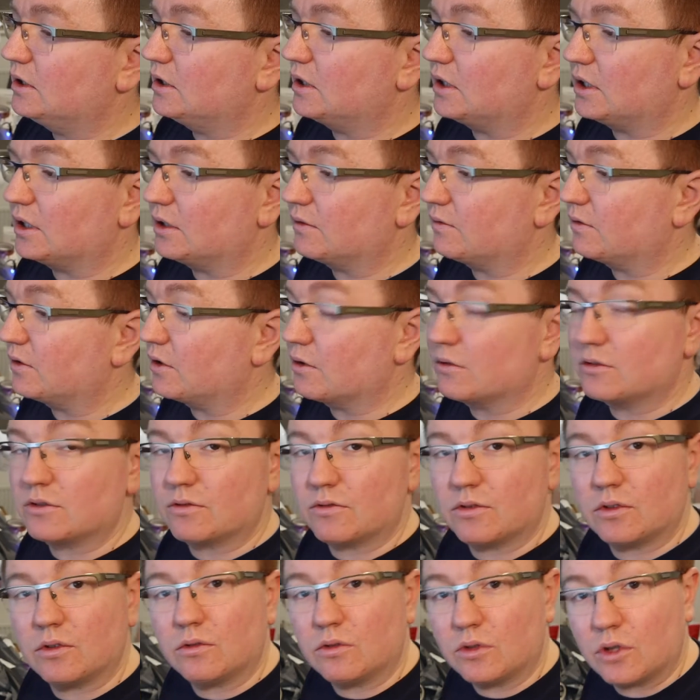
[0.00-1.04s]
For those
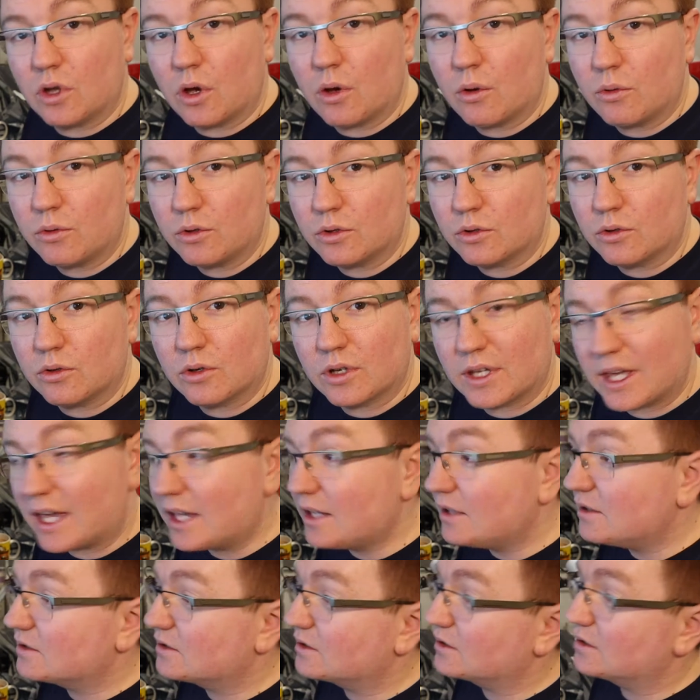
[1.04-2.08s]
of you who know your
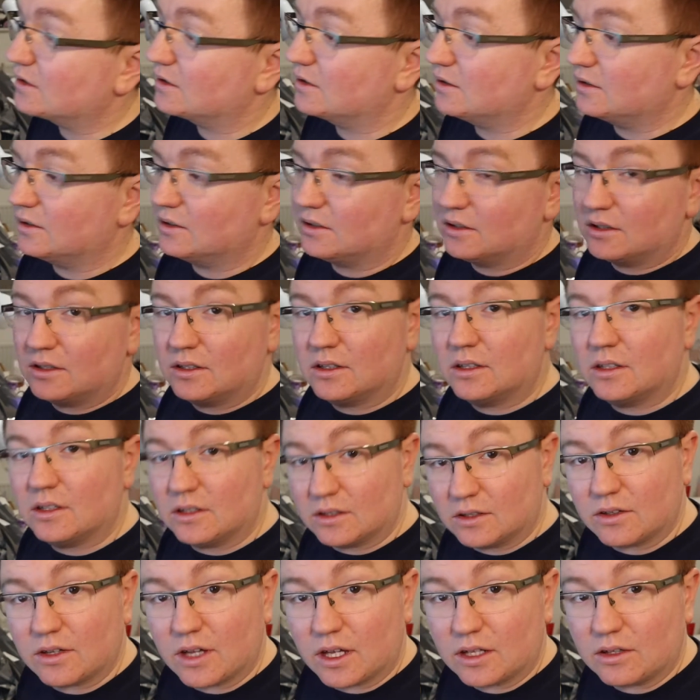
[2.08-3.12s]
gates,
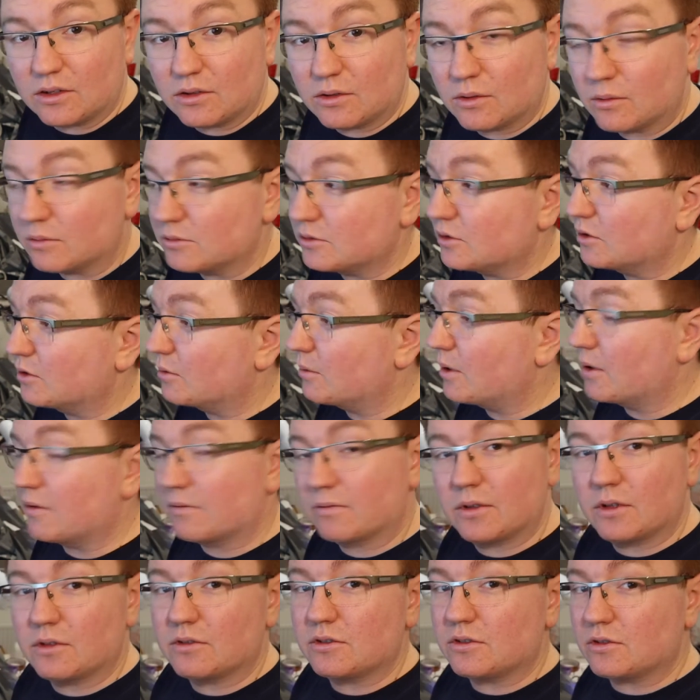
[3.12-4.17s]
then you know what I'm talking
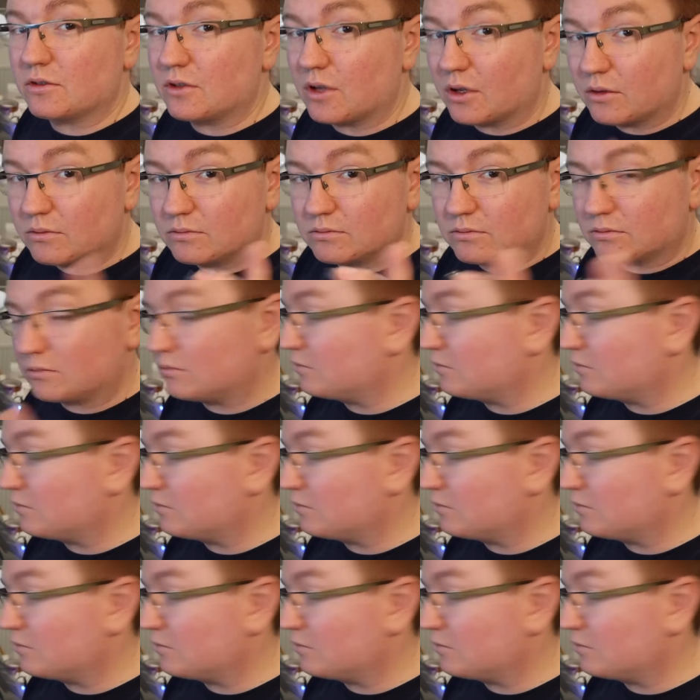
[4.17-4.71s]
about. For those of you who don't,